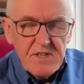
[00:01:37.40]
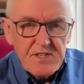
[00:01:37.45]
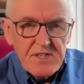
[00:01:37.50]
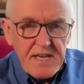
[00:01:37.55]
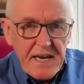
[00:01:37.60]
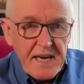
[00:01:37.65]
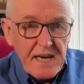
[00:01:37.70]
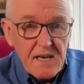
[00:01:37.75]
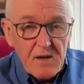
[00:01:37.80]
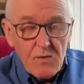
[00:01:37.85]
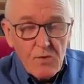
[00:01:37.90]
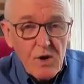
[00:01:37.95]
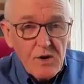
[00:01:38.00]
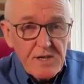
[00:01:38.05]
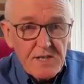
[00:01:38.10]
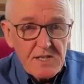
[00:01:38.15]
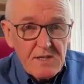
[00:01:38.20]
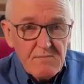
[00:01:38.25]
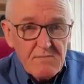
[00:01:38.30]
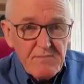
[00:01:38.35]
secular world
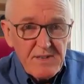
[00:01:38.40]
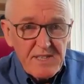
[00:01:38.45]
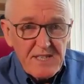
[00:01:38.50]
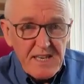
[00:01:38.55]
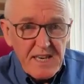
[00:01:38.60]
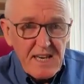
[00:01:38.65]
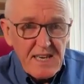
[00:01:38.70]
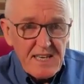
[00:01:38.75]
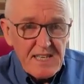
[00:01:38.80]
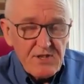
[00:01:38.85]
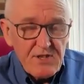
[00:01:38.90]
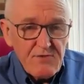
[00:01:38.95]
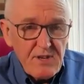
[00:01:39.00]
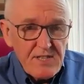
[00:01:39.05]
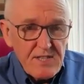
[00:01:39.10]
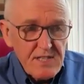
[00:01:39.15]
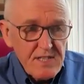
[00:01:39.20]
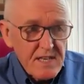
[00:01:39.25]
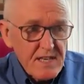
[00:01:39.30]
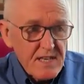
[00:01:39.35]
isn't particularly
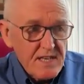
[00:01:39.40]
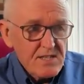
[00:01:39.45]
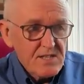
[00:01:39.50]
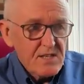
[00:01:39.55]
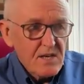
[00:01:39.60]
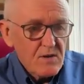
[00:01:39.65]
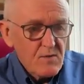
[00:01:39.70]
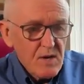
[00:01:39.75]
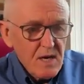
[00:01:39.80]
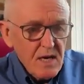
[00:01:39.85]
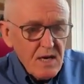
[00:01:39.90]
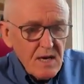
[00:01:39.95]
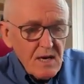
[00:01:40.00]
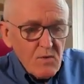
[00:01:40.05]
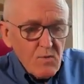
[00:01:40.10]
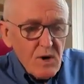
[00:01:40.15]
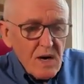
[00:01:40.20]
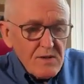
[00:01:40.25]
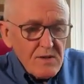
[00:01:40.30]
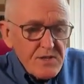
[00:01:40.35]
interested in it. So
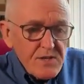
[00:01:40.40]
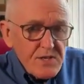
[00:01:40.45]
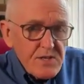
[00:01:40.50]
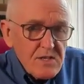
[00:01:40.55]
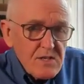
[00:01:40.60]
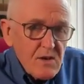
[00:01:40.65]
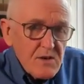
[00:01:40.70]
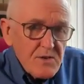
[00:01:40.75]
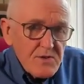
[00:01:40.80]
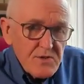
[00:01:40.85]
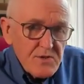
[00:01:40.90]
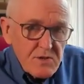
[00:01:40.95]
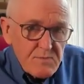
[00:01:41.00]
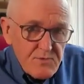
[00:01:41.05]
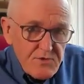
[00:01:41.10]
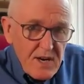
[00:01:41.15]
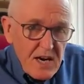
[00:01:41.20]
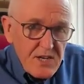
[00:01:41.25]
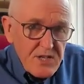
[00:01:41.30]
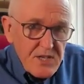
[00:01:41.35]
while this has got some
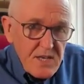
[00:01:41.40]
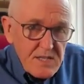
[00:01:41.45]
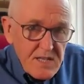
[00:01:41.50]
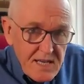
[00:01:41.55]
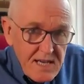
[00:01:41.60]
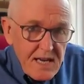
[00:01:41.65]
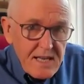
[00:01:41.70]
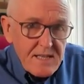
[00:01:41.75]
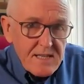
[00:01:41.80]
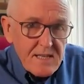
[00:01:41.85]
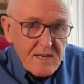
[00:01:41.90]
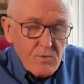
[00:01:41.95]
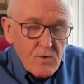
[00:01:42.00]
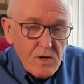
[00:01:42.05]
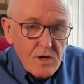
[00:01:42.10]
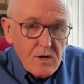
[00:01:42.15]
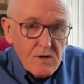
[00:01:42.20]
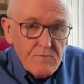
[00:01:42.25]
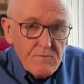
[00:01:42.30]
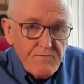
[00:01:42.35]
traction in the Catholic
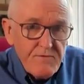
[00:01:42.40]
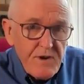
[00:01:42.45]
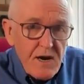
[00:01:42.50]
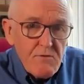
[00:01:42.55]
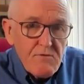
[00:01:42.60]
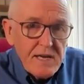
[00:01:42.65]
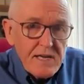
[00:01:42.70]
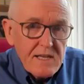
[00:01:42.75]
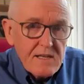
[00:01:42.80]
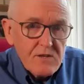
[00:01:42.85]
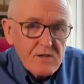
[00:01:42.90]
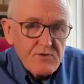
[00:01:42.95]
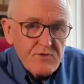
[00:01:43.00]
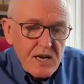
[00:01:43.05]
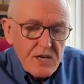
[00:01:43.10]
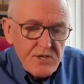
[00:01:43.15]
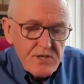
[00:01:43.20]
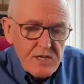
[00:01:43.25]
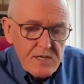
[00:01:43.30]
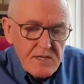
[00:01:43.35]
world, very little
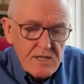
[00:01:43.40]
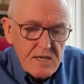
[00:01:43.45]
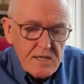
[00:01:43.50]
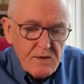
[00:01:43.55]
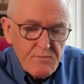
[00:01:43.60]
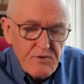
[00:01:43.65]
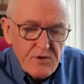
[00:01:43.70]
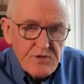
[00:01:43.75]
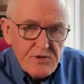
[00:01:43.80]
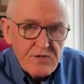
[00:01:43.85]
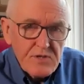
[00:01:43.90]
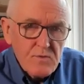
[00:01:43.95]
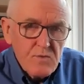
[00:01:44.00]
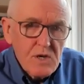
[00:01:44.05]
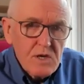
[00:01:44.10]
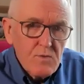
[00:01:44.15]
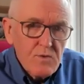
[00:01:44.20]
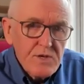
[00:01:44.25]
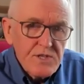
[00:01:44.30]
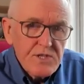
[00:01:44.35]
traction in the Protestant
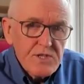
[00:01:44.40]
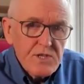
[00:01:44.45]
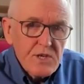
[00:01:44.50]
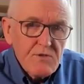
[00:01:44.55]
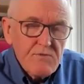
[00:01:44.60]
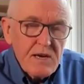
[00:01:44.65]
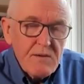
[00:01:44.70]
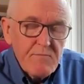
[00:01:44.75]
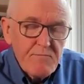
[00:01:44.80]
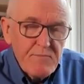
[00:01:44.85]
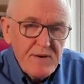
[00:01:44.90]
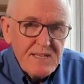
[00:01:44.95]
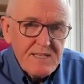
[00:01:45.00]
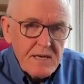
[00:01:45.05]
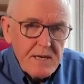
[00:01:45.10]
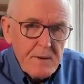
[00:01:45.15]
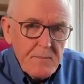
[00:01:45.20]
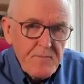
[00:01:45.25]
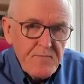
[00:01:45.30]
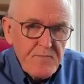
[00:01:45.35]
world, which is a great
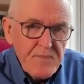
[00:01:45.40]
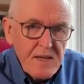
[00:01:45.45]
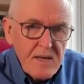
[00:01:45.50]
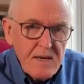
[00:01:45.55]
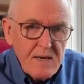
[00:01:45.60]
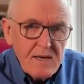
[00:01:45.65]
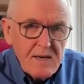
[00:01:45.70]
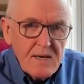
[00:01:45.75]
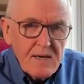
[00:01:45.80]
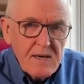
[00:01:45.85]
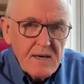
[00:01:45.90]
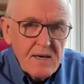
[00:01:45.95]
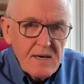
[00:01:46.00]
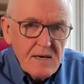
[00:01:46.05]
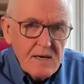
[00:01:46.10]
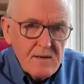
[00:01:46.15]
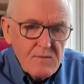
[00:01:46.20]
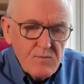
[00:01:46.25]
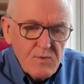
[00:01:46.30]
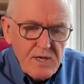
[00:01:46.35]
pity.
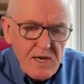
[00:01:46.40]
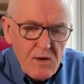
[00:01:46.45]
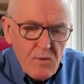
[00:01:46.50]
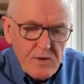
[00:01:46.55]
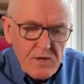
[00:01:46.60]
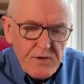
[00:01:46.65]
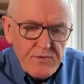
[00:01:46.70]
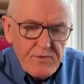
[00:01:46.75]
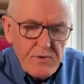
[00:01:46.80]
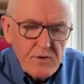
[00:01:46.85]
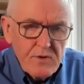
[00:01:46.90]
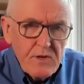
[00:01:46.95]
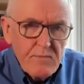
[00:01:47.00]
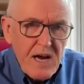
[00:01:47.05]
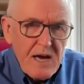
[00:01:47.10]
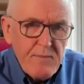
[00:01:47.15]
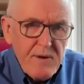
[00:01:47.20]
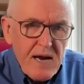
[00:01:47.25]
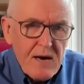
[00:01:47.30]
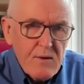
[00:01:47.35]
We don't want to throw the
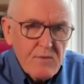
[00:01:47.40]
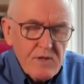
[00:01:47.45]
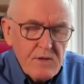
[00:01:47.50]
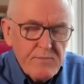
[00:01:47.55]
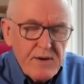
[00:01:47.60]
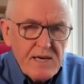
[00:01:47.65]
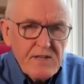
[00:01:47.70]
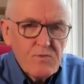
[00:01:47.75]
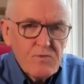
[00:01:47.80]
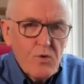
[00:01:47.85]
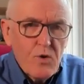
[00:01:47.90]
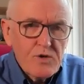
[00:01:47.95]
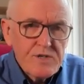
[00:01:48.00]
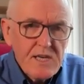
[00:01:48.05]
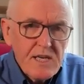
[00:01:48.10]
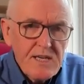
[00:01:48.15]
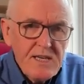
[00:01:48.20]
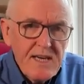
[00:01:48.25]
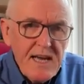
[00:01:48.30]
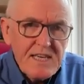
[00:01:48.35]
baby out with the bathwater.
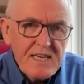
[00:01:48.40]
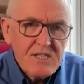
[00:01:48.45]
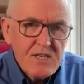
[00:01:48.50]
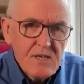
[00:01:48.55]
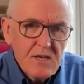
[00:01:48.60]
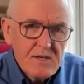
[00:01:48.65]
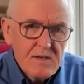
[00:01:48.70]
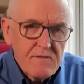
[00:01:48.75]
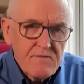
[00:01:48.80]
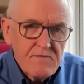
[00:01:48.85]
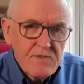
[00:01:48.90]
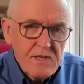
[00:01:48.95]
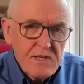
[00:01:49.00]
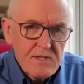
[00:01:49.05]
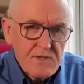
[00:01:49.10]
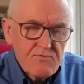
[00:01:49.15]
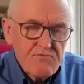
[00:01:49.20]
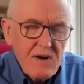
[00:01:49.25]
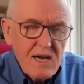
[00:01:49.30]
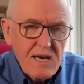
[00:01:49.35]
Yes, a lot of
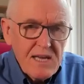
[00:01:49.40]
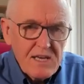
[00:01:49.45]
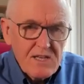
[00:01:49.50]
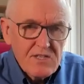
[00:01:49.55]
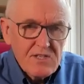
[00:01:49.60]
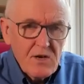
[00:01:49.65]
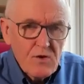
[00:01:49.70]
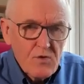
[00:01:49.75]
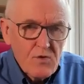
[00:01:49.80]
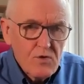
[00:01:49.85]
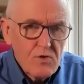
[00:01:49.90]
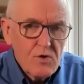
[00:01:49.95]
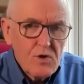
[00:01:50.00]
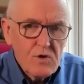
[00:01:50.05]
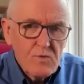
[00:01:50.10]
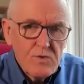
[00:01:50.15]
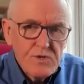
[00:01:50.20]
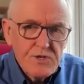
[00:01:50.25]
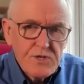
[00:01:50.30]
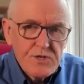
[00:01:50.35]
these relics,
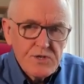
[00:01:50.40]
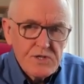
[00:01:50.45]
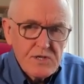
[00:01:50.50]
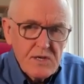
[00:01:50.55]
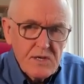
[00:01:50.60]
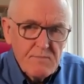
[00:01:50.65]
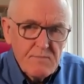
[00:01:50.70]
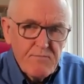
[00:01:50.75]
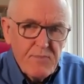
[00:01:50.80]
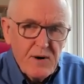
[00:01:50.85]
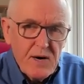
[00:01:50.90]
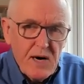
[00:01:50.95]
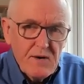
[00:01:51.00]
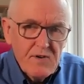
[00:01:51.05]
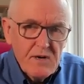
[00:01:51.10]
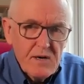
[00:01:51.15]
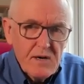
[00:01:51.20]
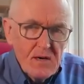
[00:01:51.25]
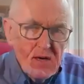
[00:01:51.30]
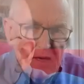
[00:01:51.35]
so-called, were just a part of a